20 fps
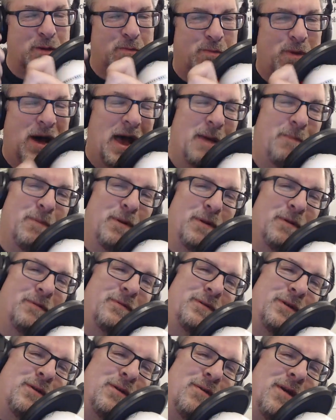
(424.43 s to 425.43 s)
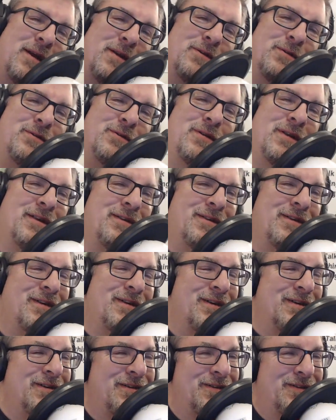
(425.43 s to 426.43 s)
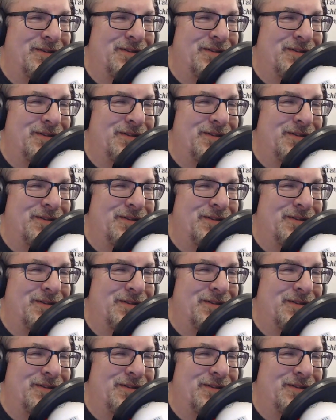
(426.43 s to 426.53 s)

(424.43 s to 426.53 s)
your pipe and sit around and